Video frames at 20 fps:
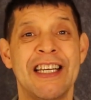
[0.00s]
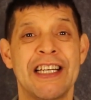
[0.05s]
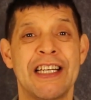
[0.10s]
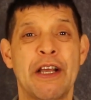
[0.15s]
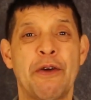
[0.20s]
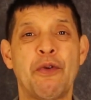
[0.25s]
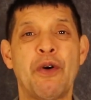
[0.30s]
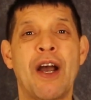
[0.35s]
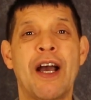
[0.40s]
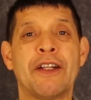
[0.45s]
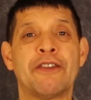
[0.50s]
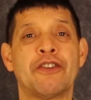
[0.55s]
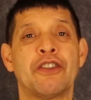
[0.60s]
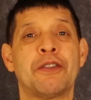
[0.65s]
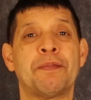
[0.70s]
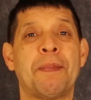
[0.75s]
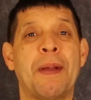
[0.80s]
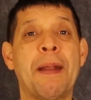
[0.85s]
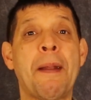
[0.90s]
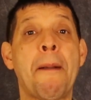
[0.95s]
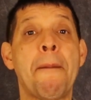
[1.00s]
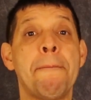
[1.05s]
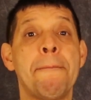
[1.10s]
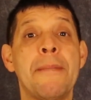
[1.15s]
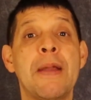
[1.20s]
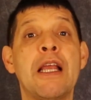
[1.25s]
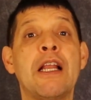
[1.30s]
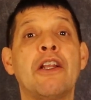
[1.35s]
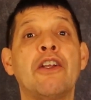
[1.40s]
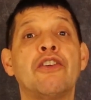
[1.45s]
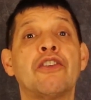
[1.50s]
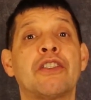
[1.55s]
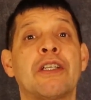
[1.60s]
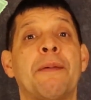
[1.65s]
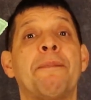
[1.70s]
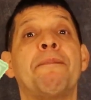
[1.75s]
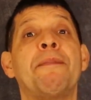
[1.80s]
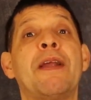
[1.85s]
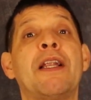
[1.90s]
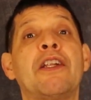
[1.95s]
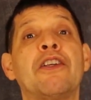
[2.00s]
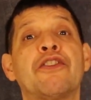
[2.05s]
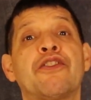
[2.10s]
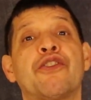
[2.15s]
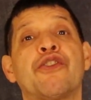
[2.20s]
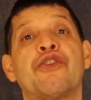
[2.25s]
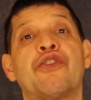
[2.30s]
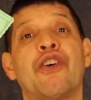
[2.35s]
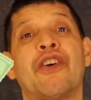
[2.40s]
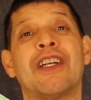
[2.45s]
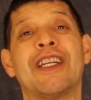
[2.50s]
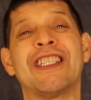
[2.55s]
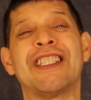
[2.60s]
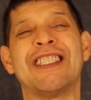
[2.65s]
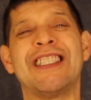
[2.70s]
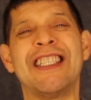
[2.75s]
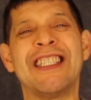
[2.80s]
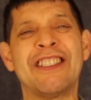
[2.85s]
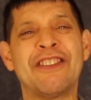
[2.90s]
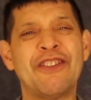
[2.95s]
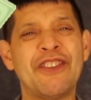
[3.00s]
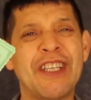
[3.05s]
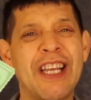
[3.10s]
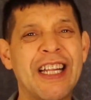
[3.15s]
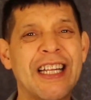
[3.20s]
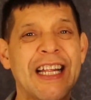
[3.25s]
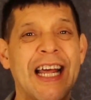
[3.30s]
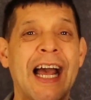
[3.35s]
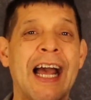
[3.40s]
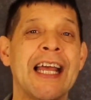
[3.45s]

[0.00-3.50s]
they will have to spend millions and millions of dollars just to get